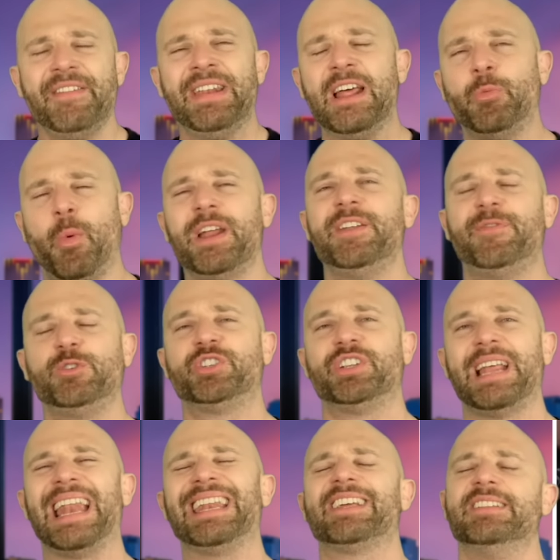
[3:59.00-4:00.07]
even had wonderful
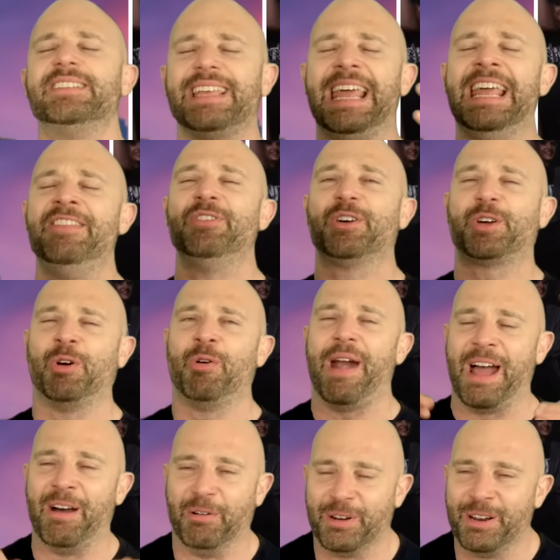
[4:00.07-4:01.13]
shenanigans in the
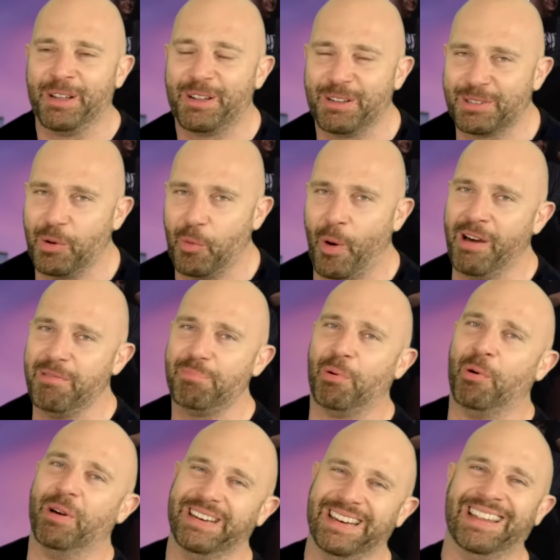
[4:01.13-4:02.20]
crowd because at one
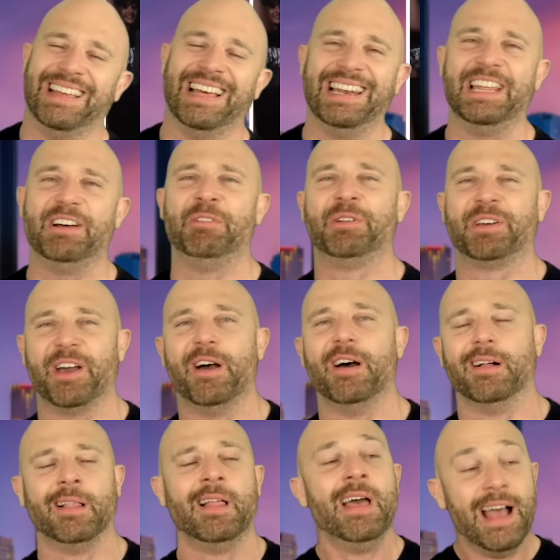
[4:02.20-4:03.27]
point, a little
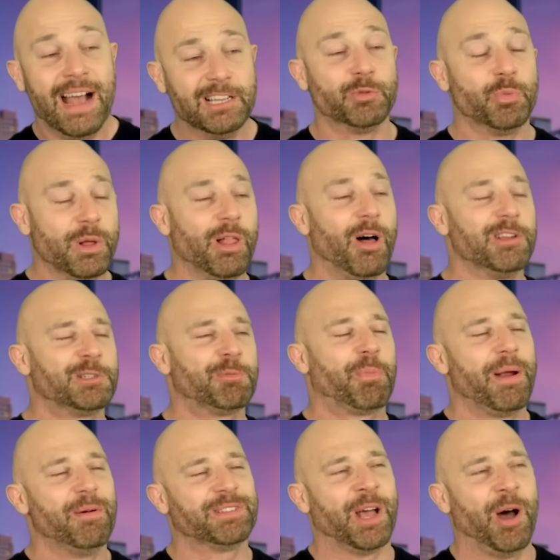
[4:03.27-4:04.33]
girl, as Will
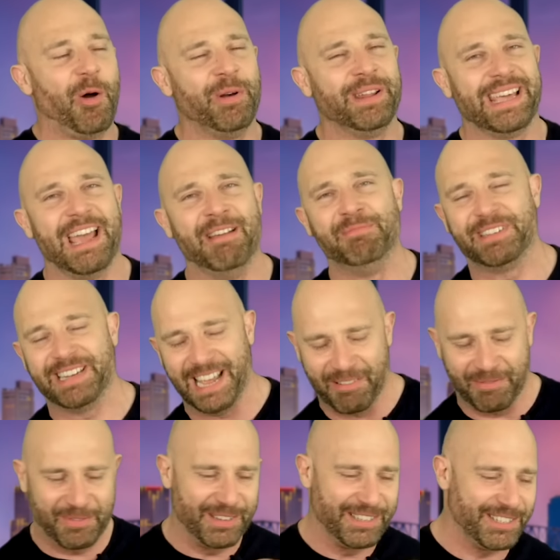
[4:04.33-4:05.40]
Ospreay was holding MJF,
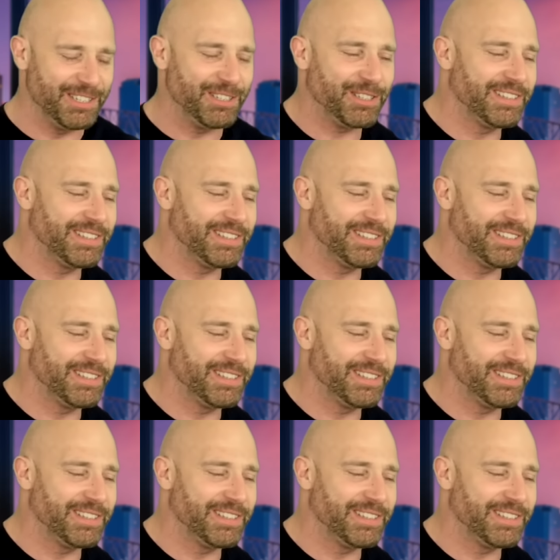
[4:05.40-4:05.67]
just